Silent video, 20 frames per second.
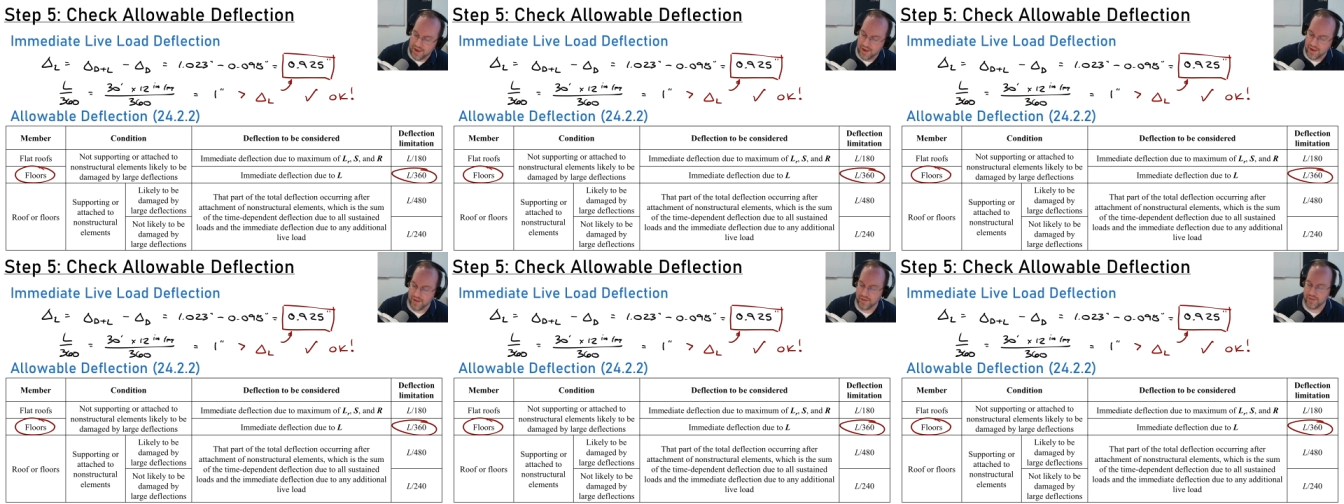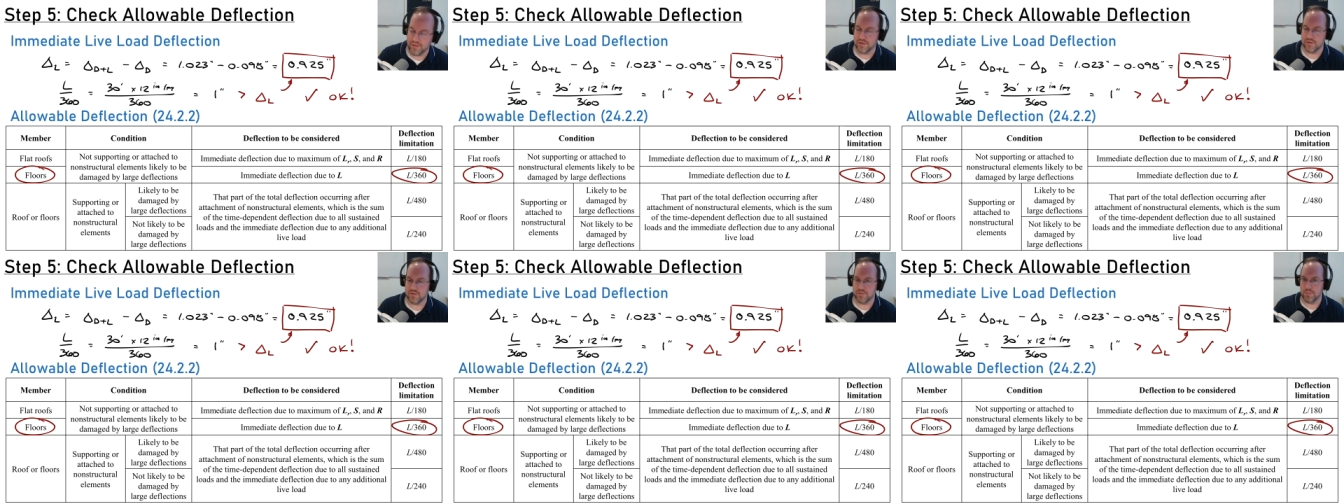and
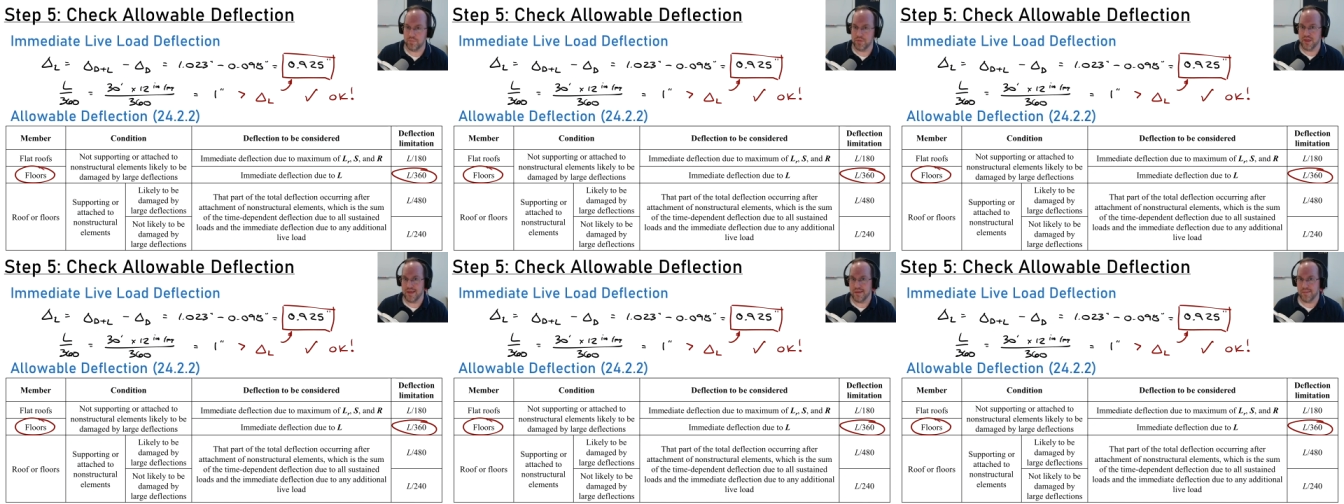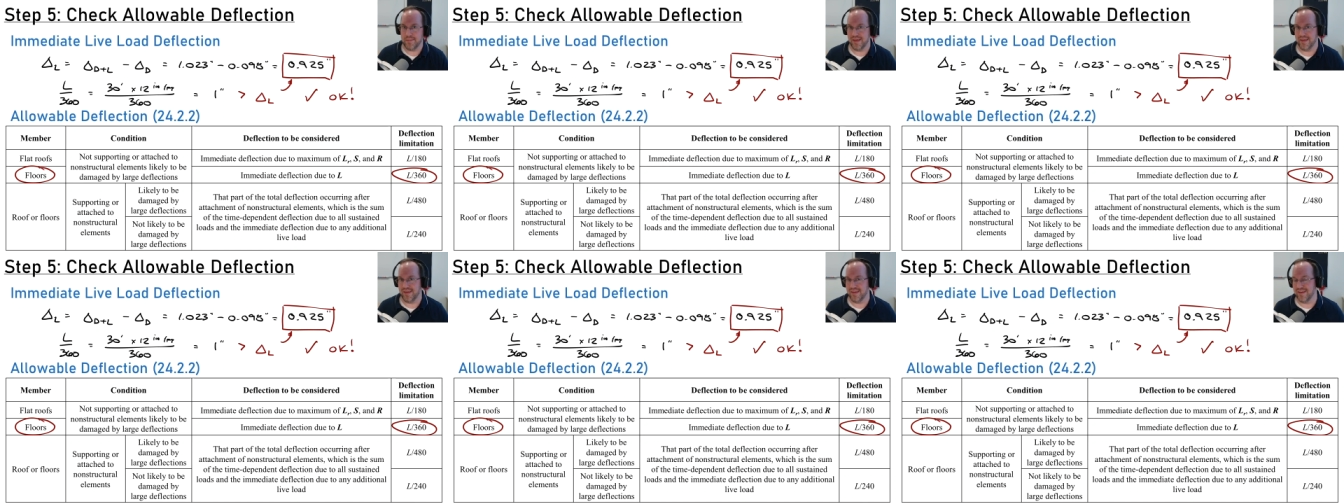this beam
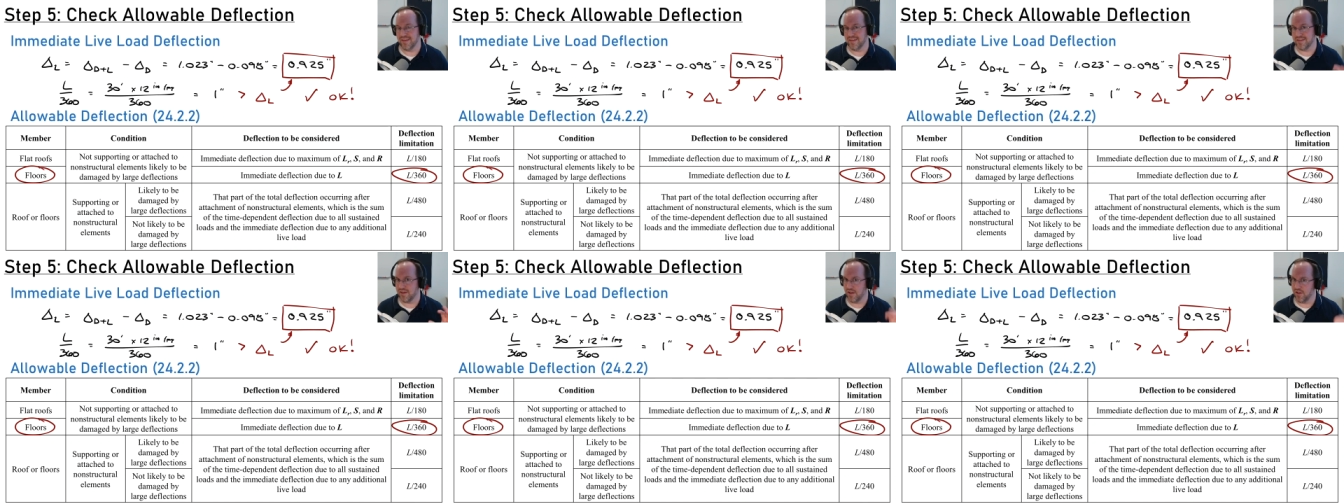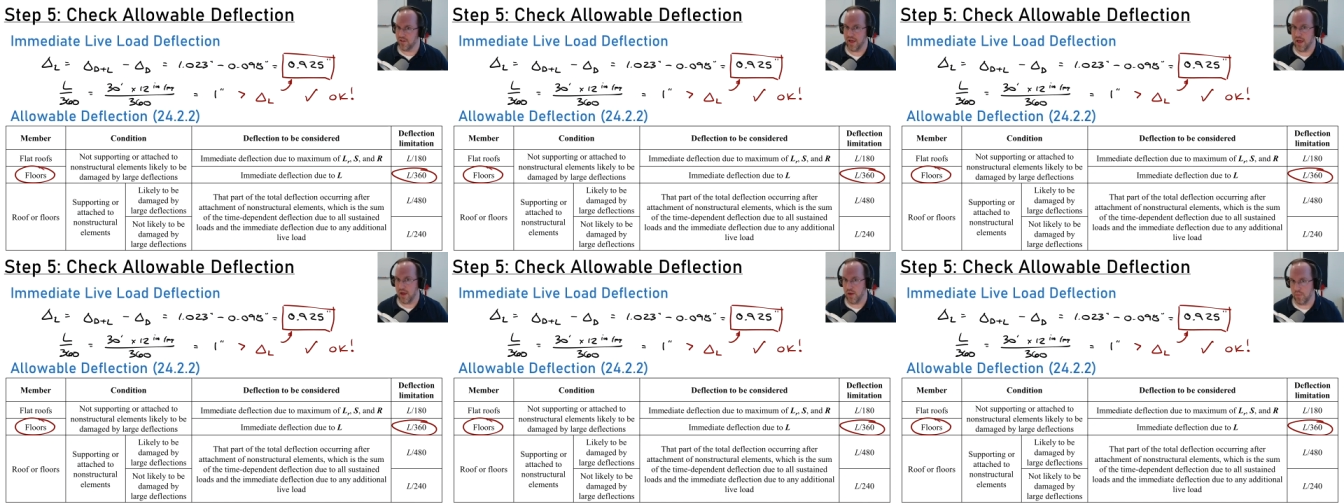is
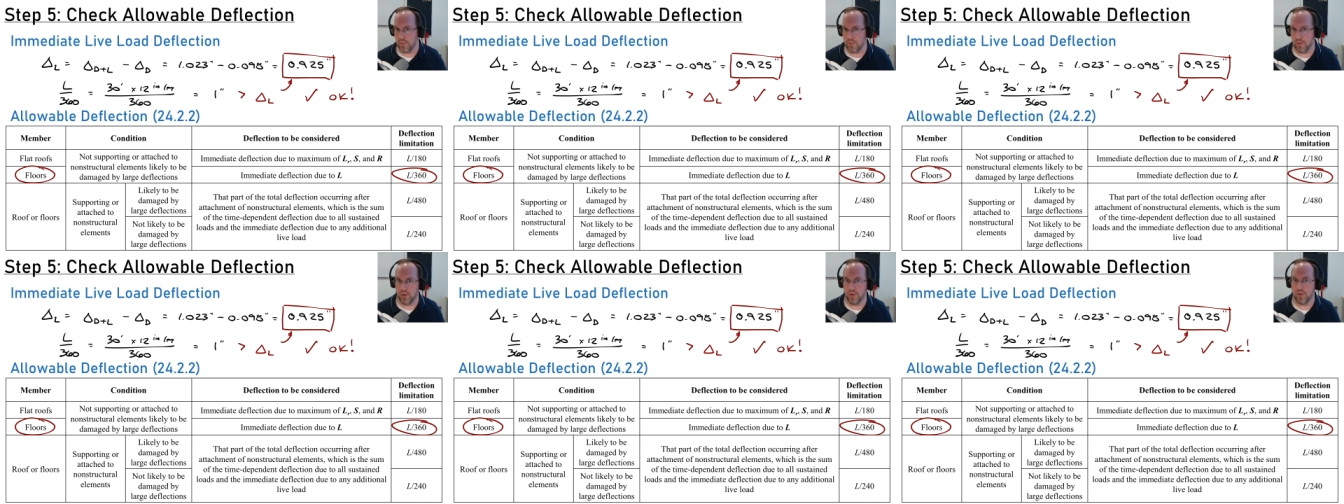allowable